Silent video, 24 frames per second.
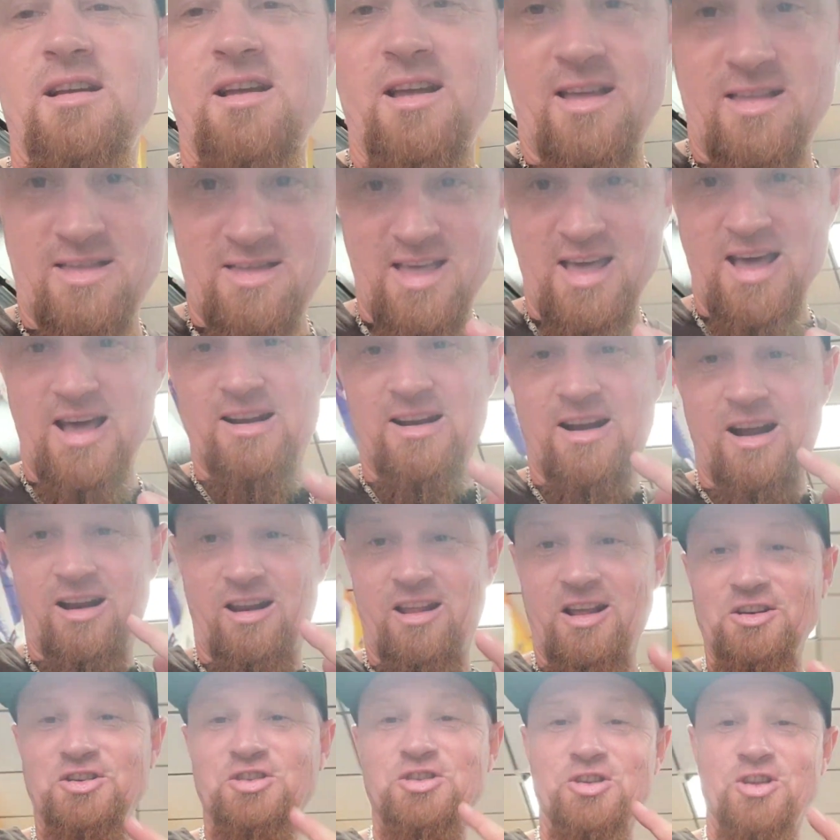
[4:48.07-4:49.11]
And that, I'll
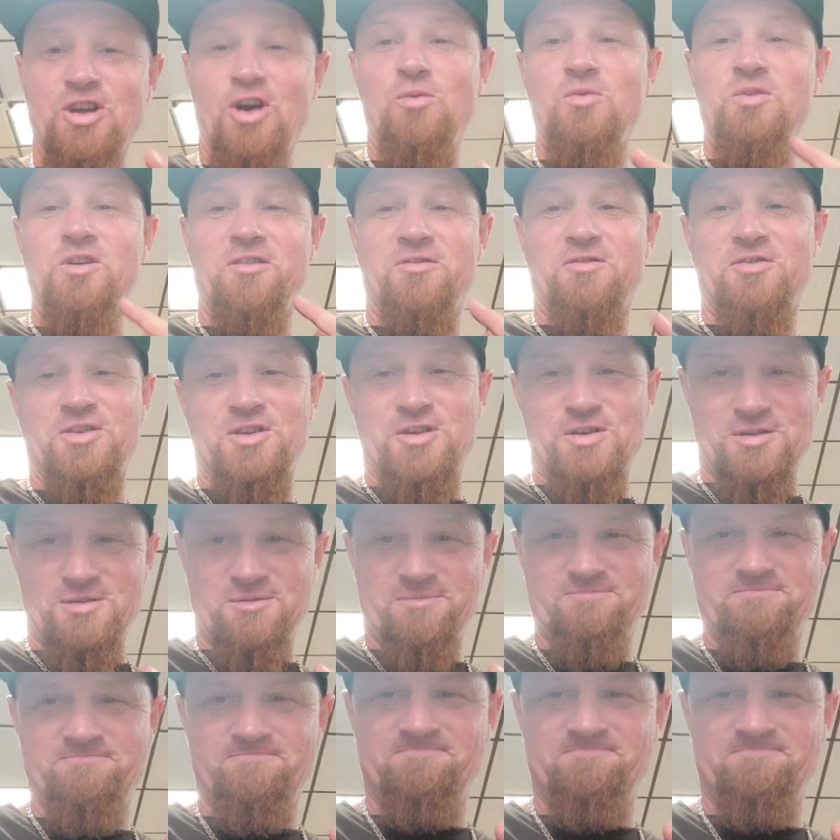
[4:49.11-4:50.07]
let you know in a few.